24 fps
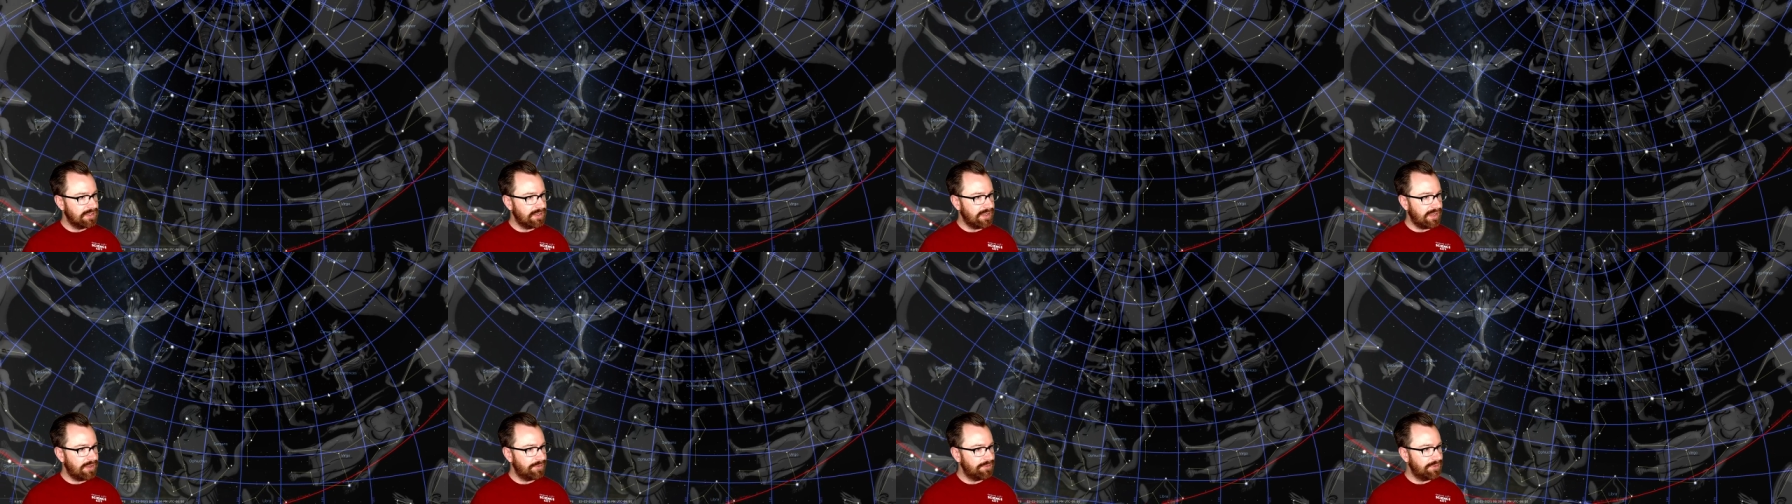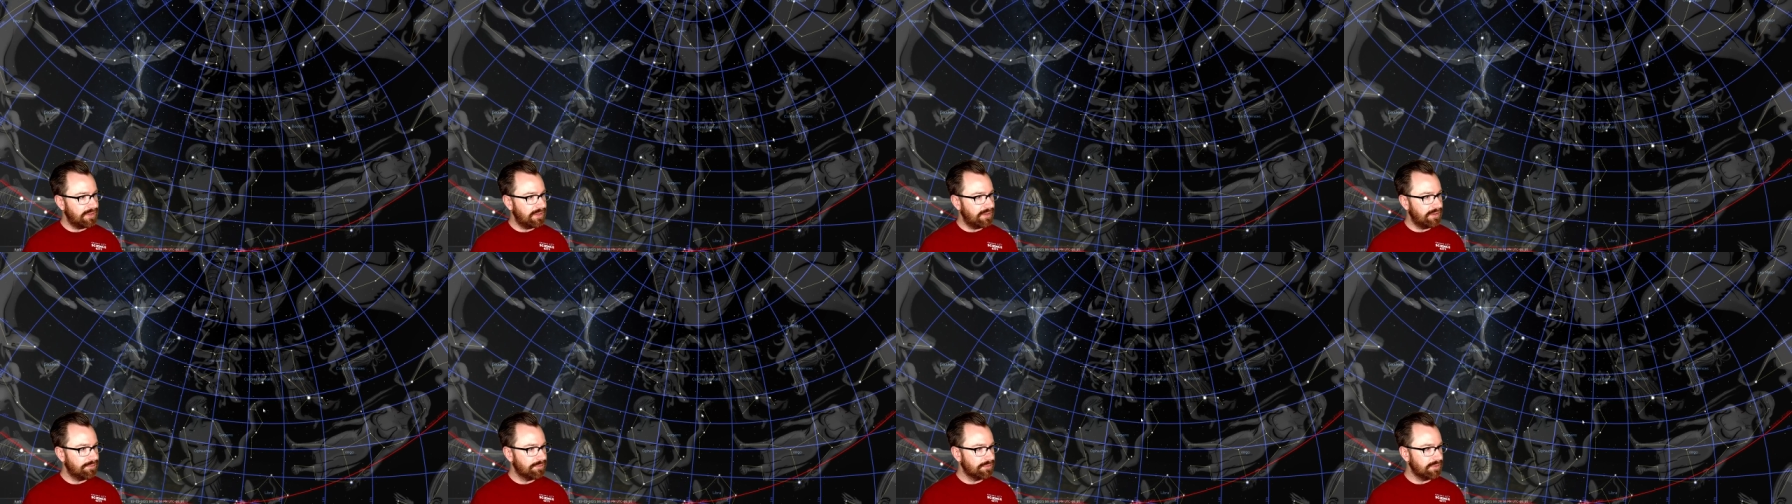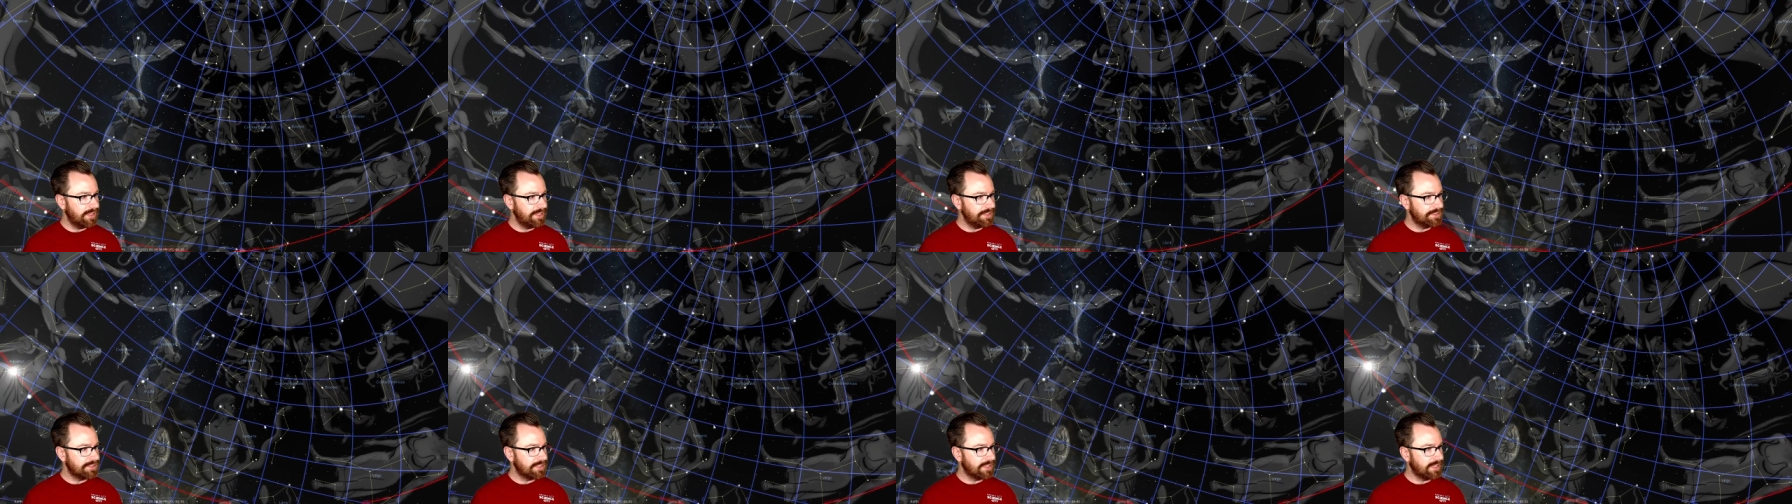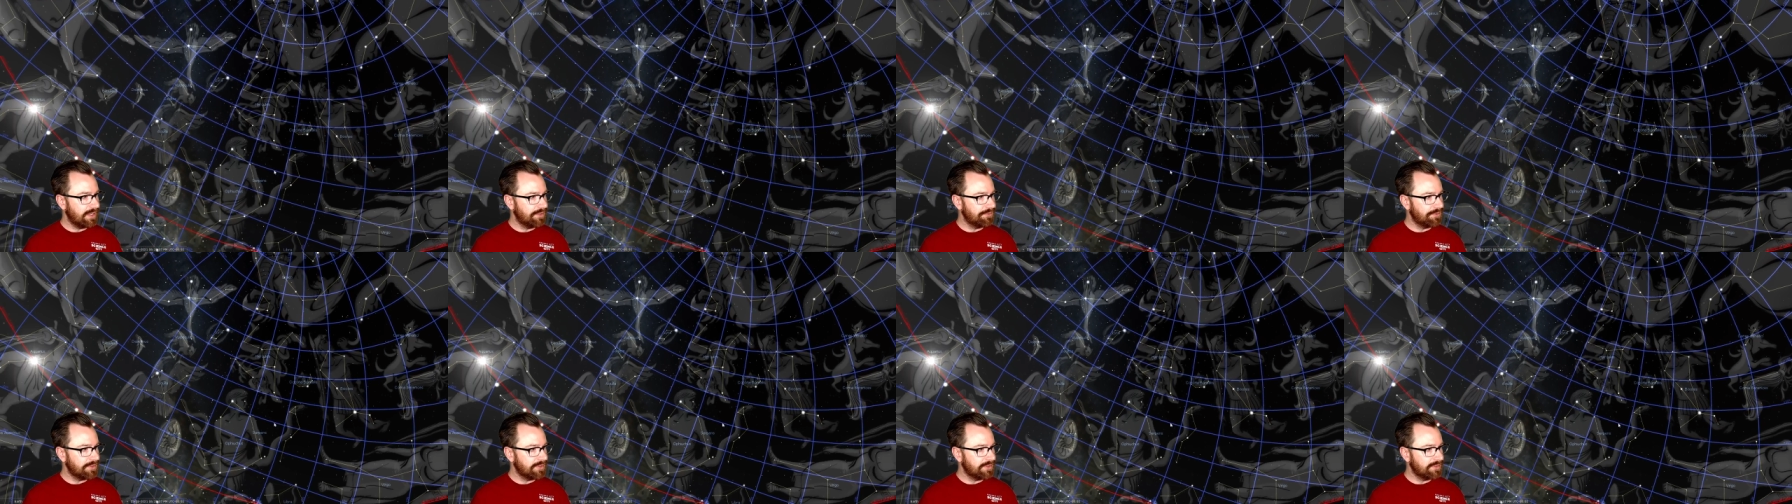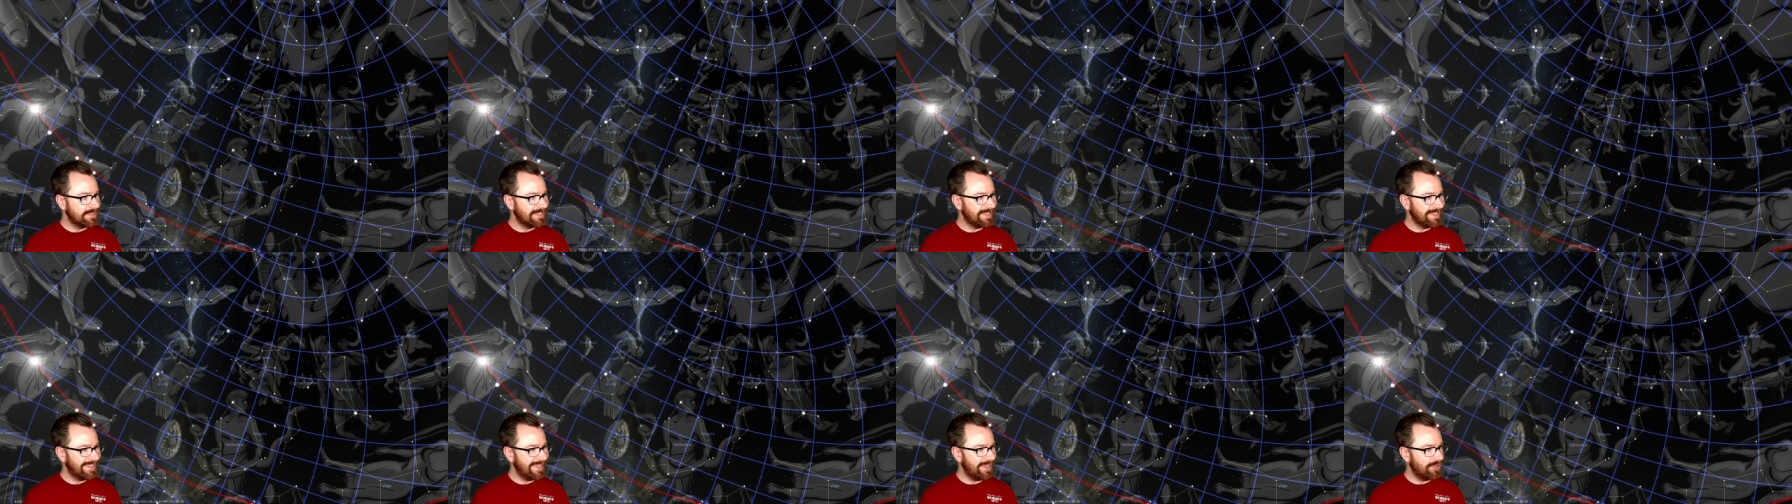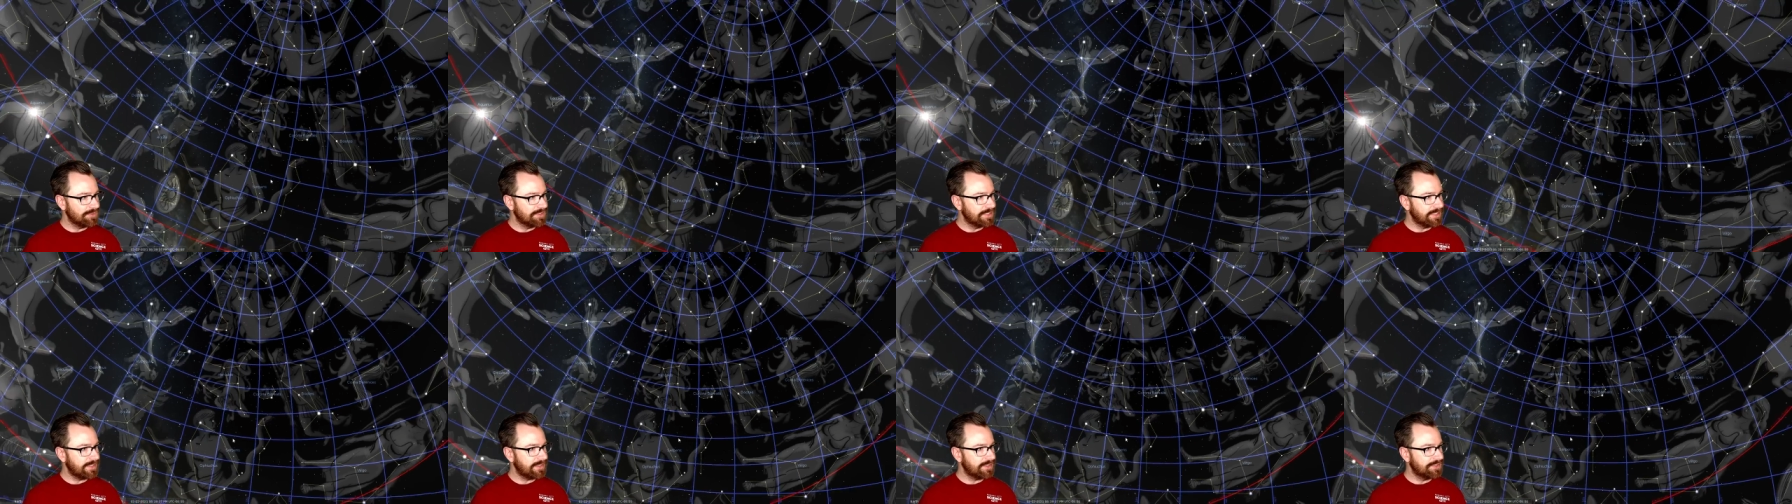how they relate to Celtic, to
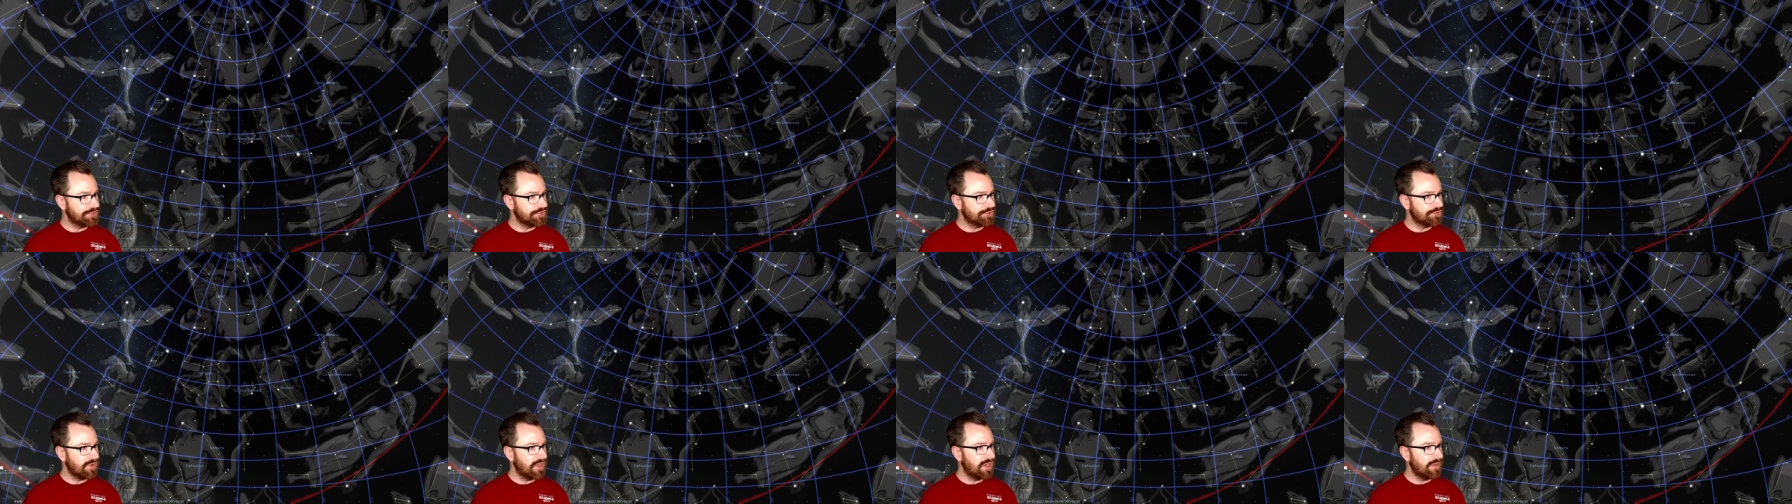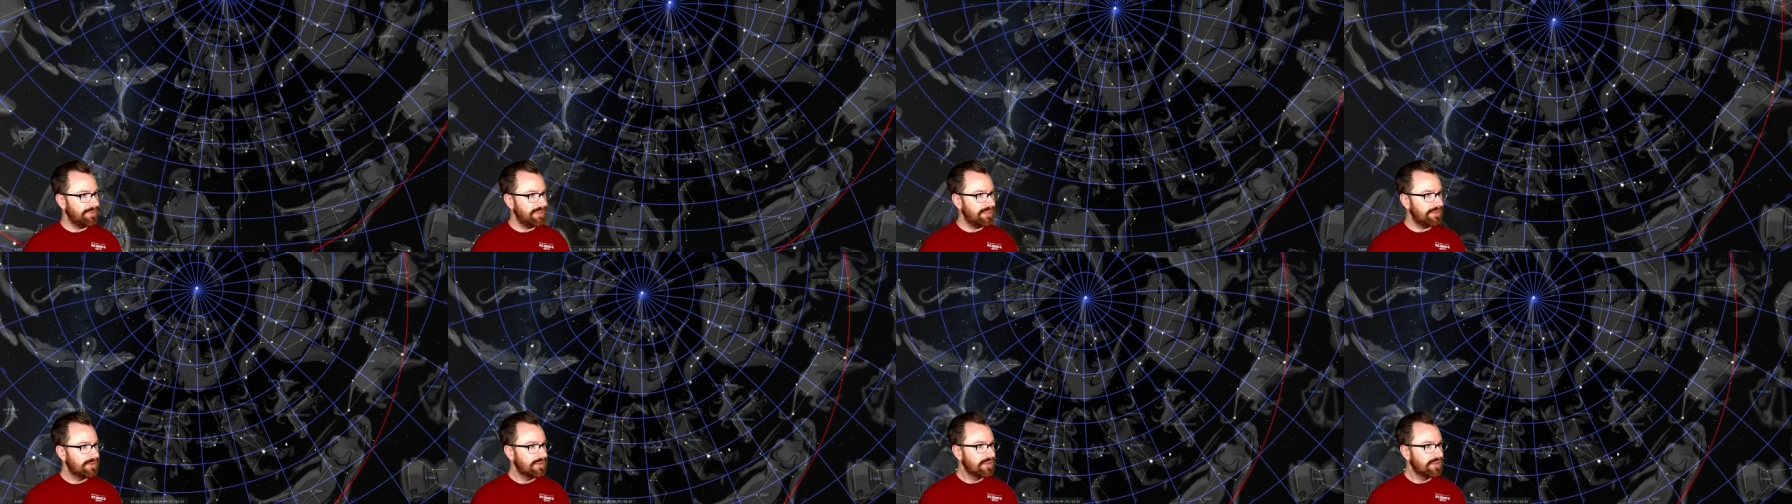Celtic, astronomy.